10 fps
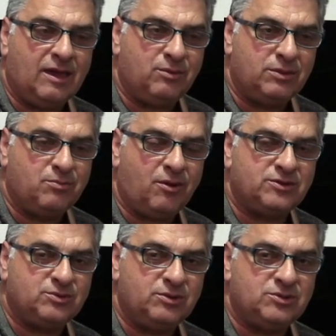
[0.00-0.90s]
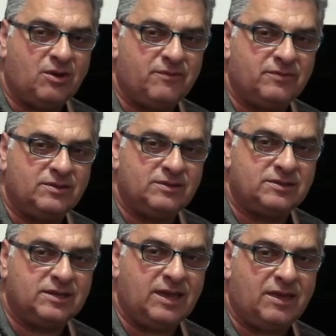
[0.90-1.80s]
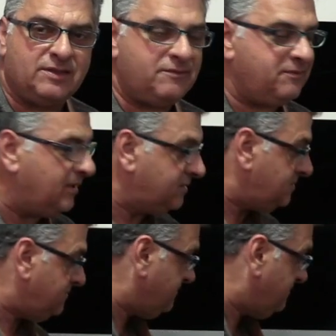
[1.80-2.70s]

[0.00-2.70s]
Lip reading: with the bright switch off and see how that fares.